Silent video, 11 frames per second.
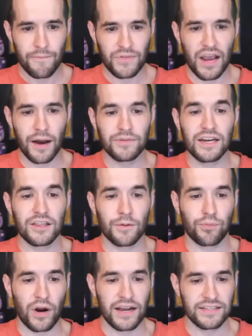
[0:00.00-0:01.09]
They updated the
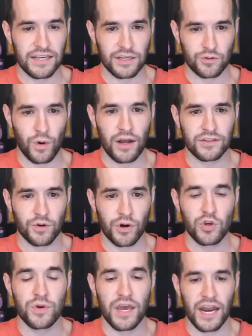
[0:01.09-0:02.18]
prizing as well to where
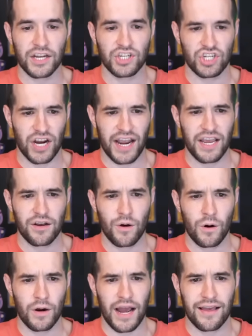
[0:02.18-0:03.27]
you get a giant
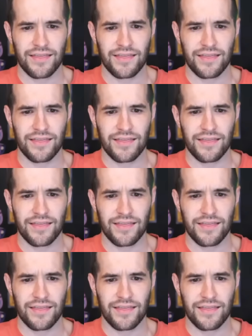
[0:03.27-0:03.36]
card.